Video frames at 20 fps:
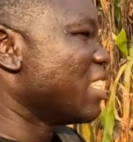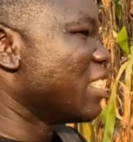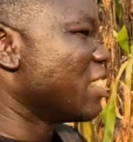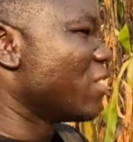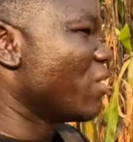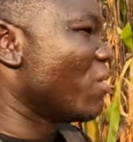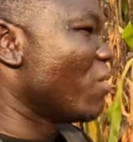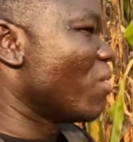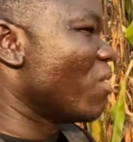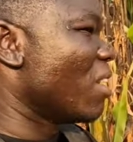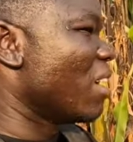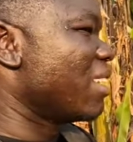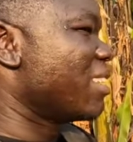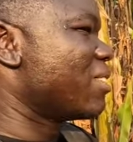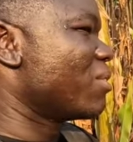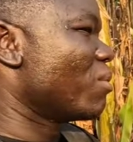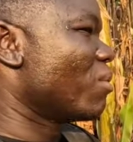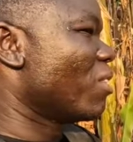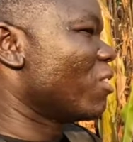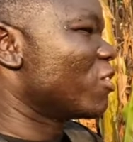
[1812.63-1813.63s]
So
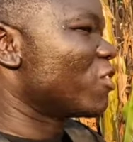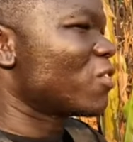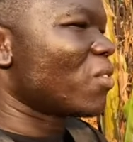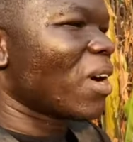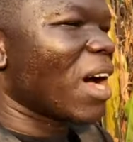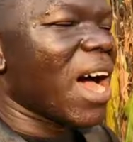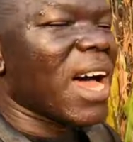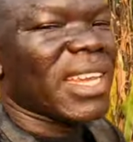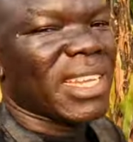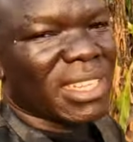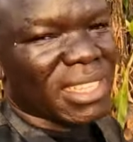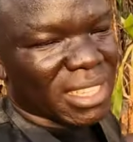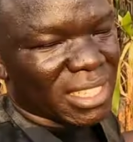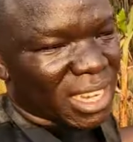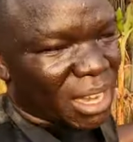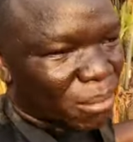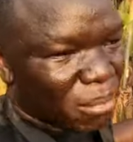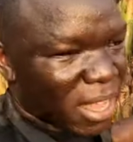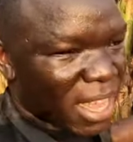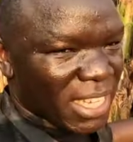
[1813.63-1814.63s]
it will also add
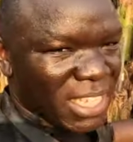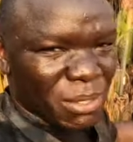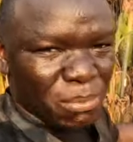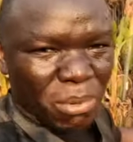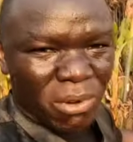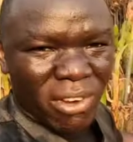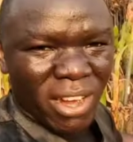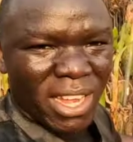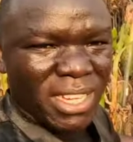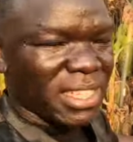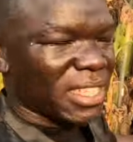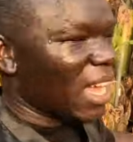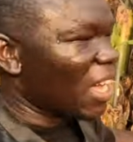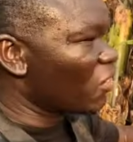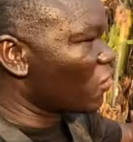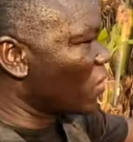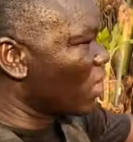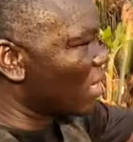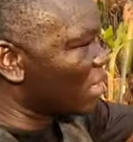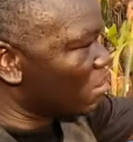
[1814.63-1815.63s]
some experience.
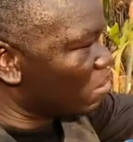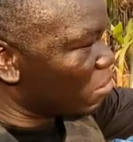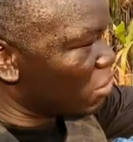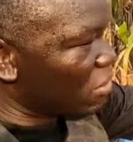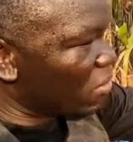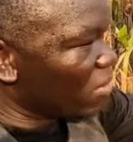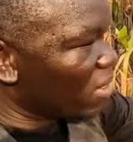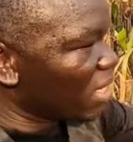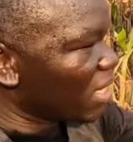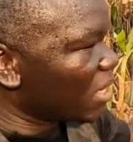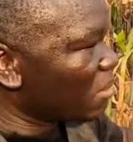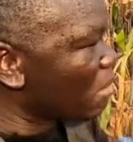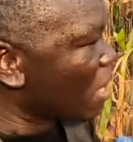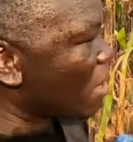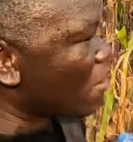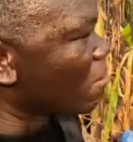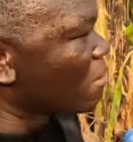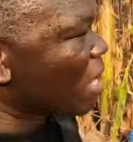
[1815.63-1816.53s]
Actually building my